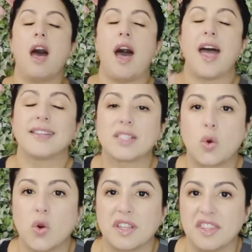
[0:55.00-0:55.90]
I
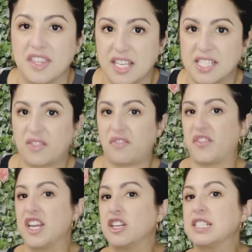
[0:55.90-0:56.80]
scored this
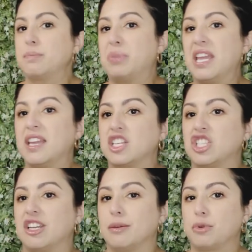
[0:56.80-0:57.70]
fierce pink
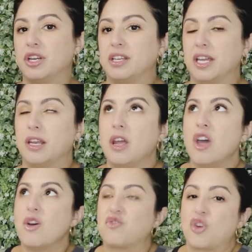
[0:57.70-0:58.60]
cheetah print knit
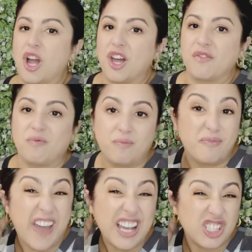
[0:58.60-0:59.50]
from
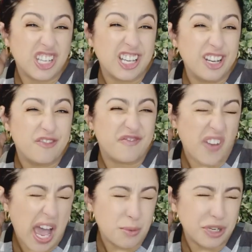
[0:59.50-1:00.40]
Fashion
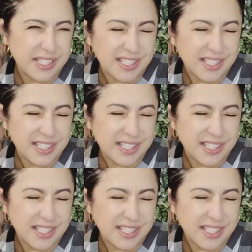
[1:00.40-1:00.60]
Fabrics